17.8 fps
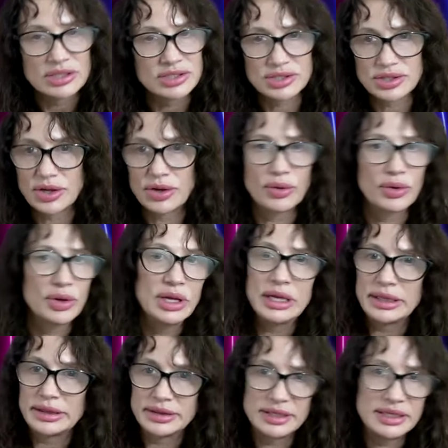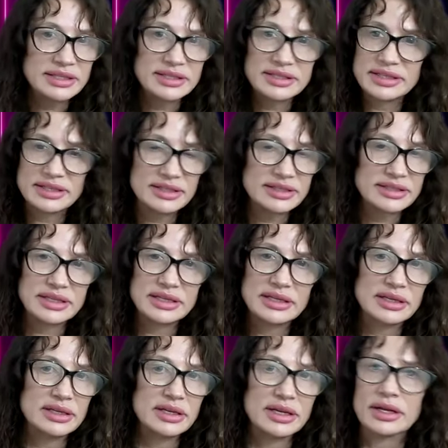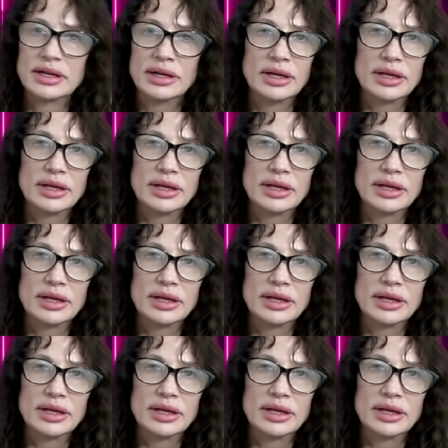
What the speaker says: So this isn't